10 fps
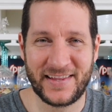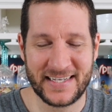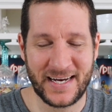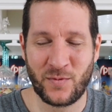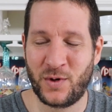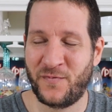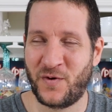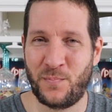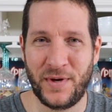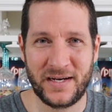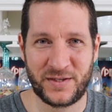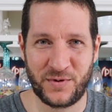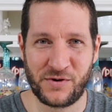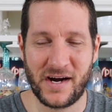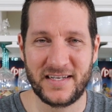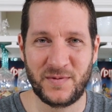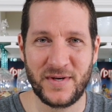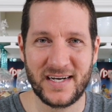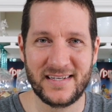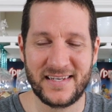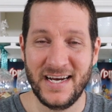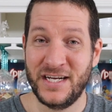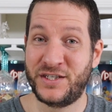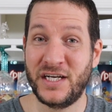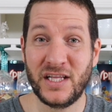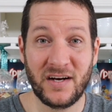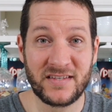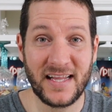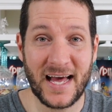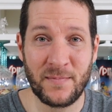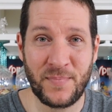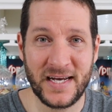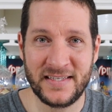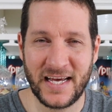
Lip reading: that's like one of her biggest regrets, because she loves Aladdin pins,